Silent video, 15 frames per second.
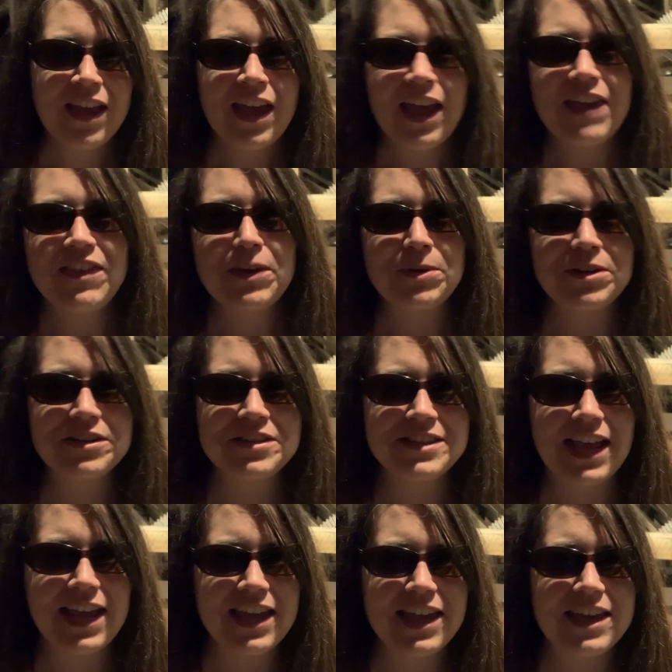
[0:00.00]
And they were
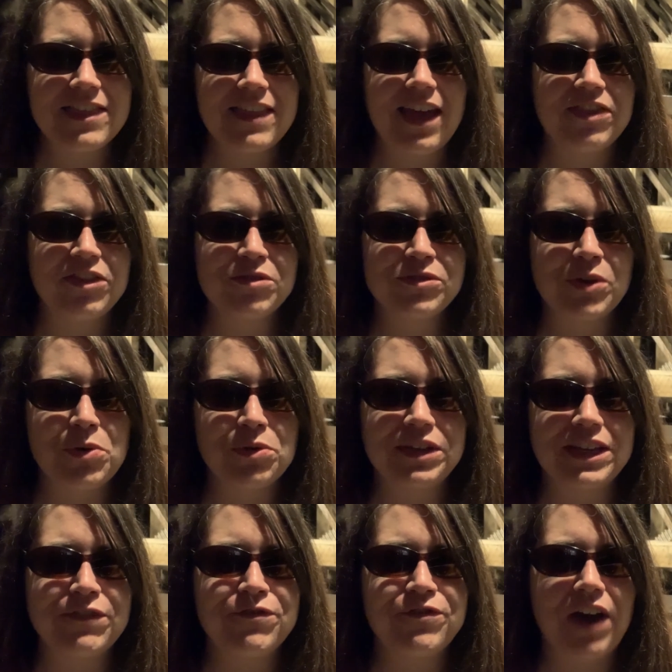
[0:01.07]
saying that there's
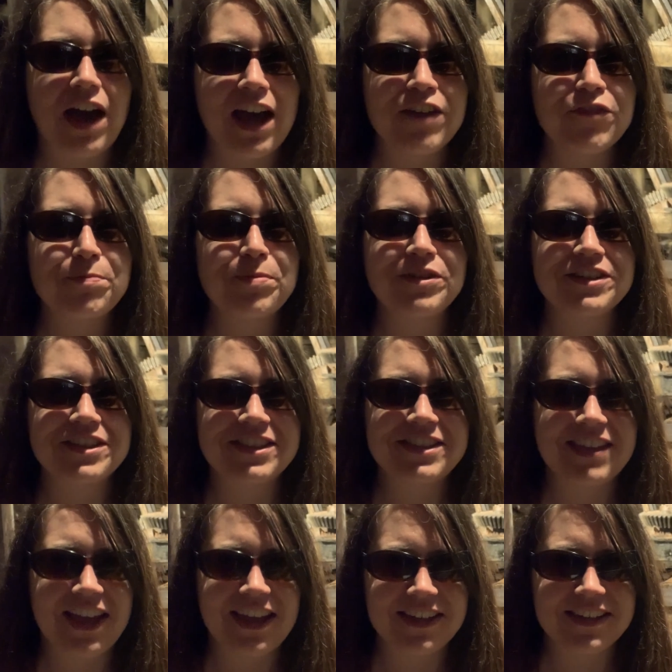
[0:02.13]
only 5%
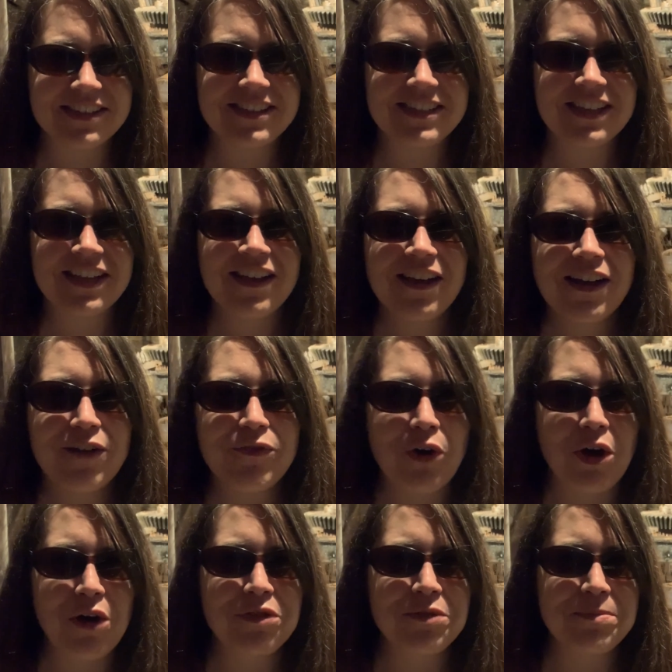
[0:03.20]
of
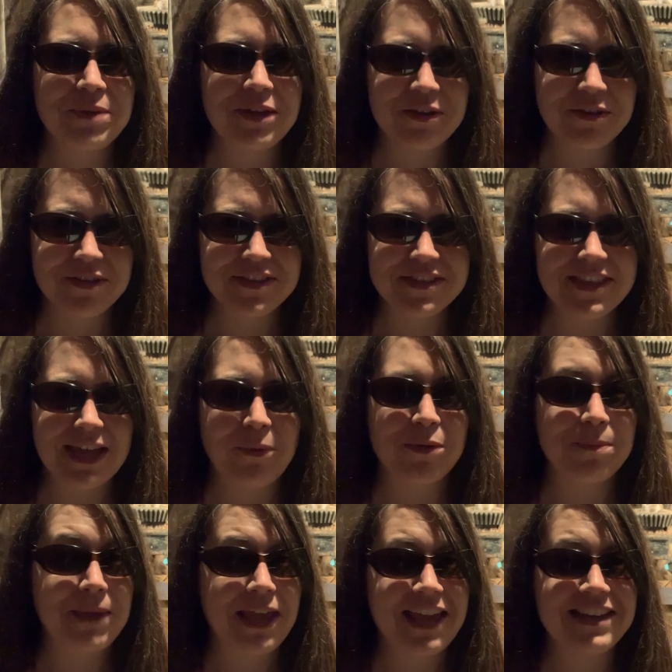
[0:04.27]
all the mills that were
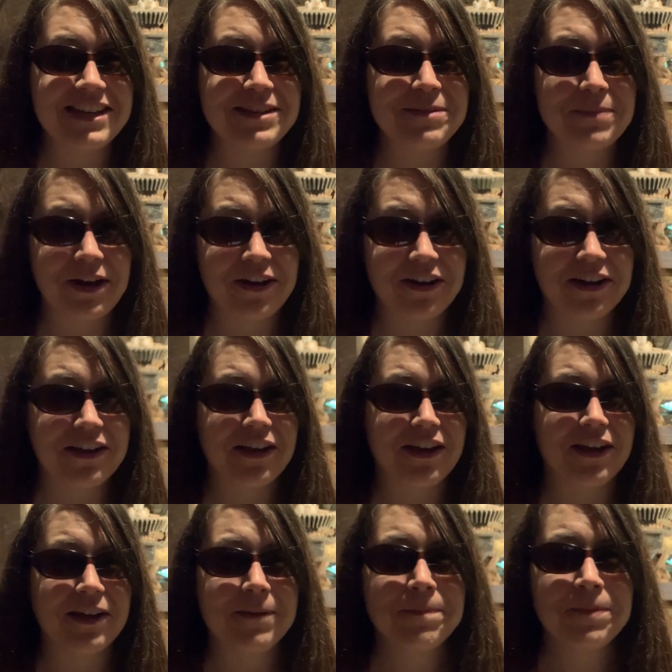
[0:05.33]
made in America
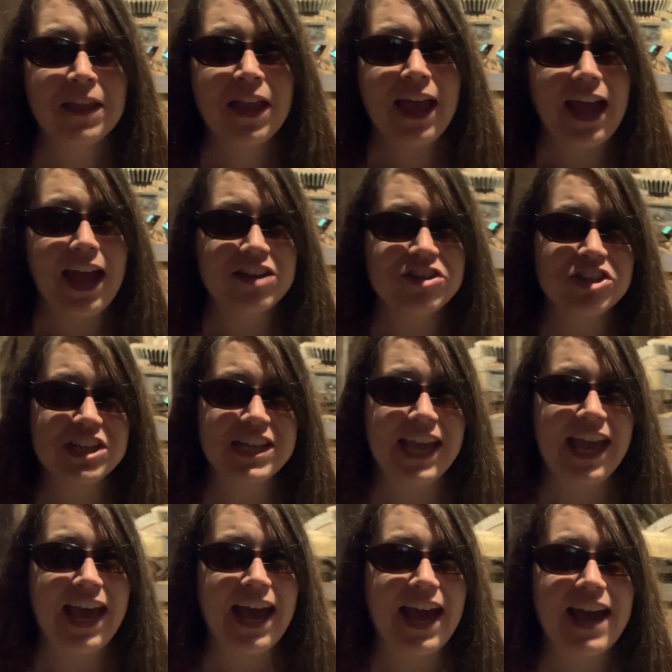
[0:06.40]
actually
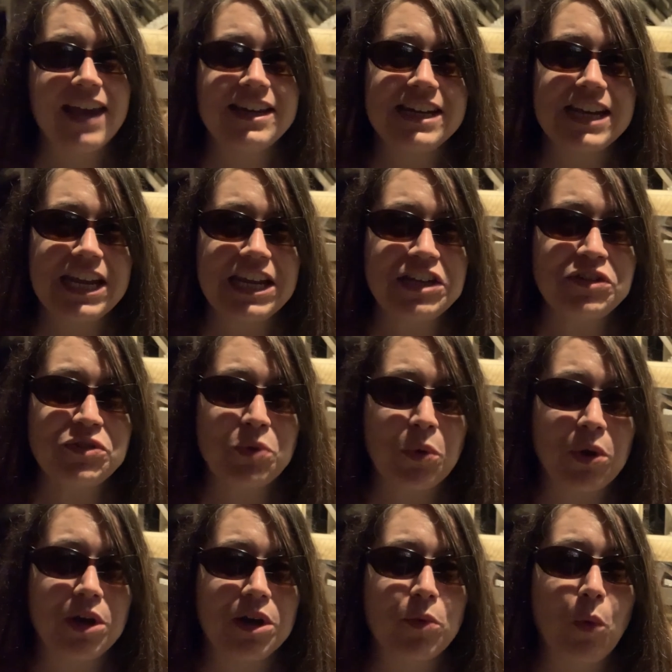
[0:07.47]
had an
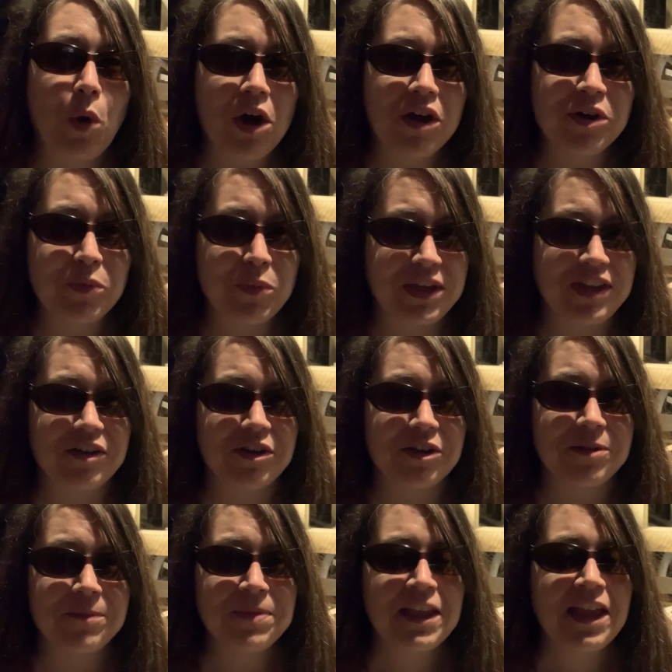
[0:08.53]
indoor water wheel.
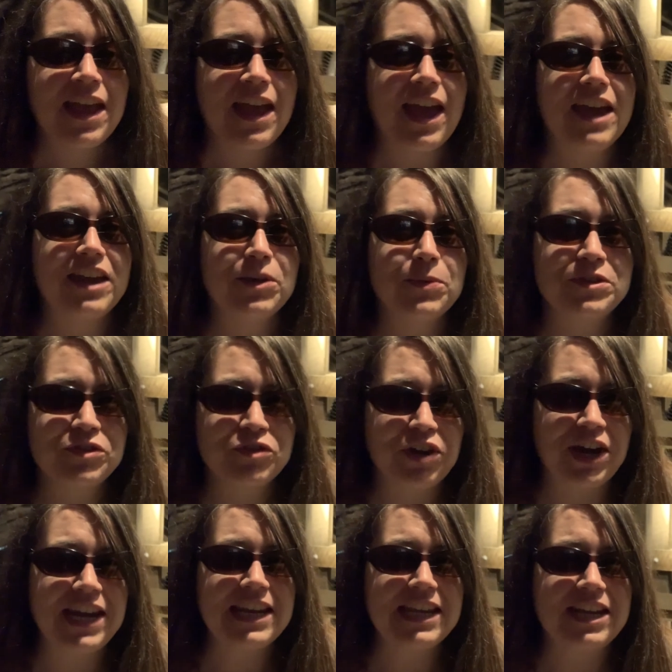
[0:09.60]
And it was
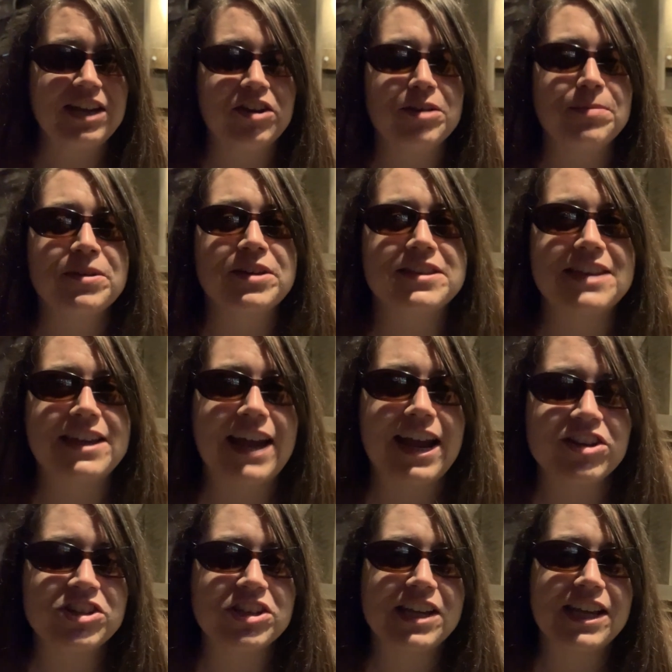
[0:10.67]
great here because that
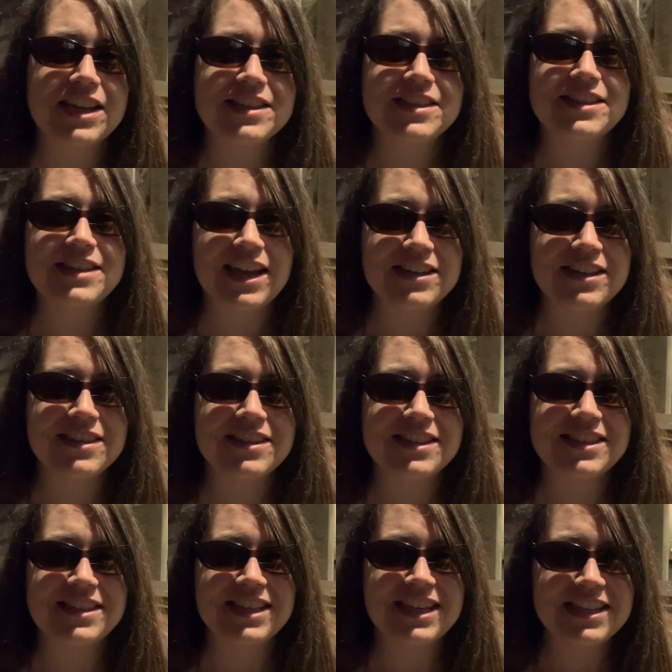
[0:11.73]
actually extended the
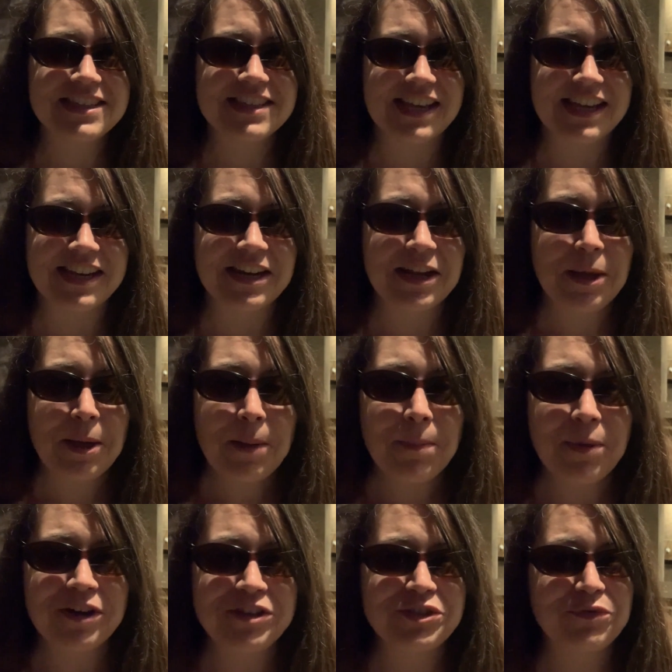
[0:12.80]
season,
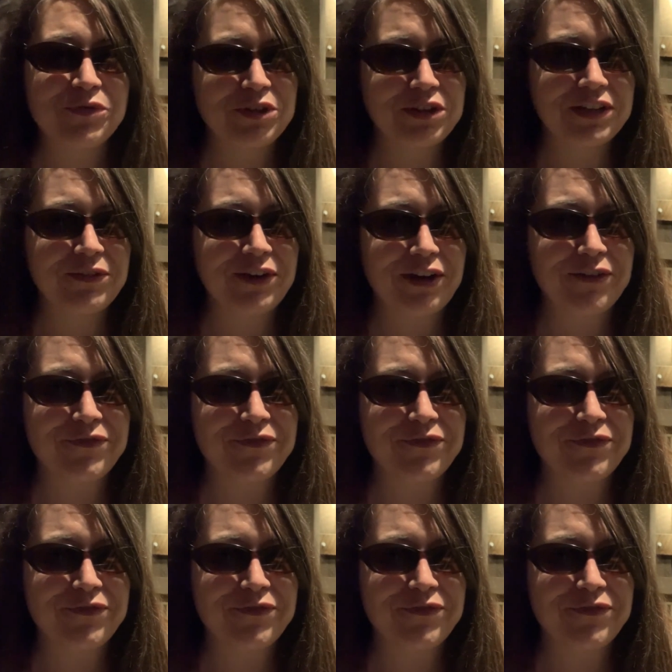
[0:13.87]
but it's a really rare